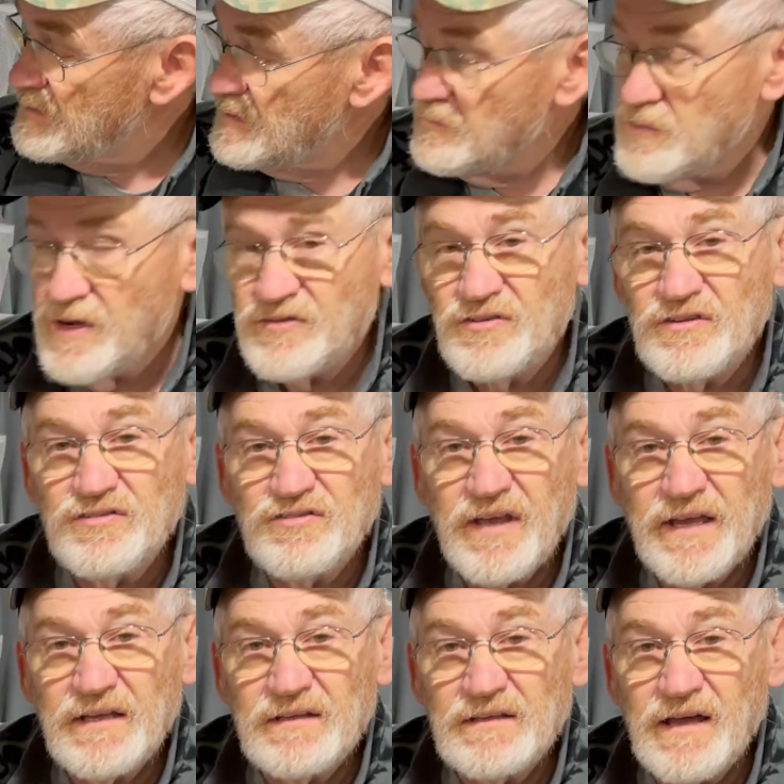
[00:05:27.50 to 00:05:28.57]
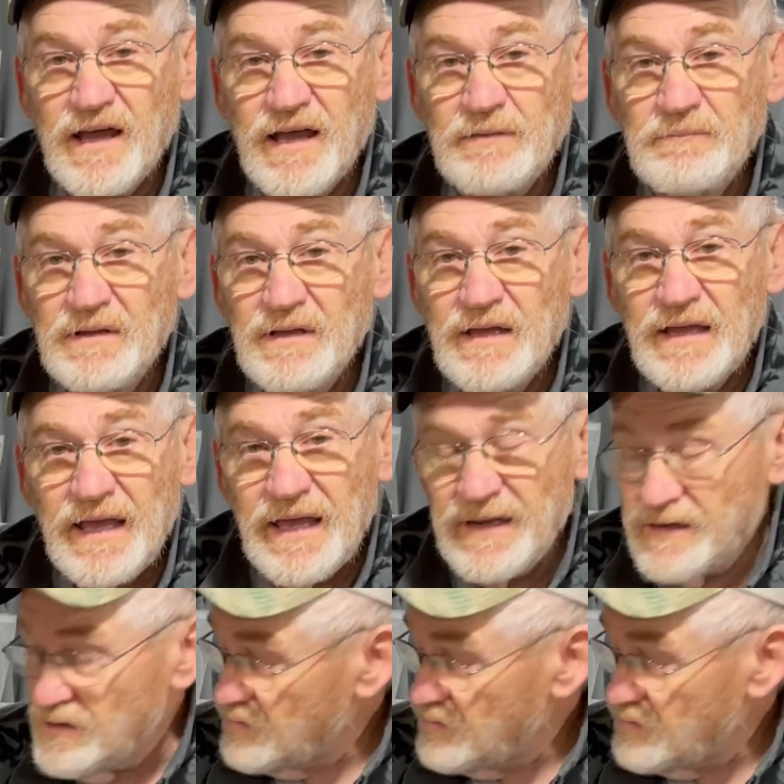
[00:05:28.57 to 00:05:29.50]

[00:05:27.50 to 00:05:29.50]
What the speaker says: press it a second time, and it'll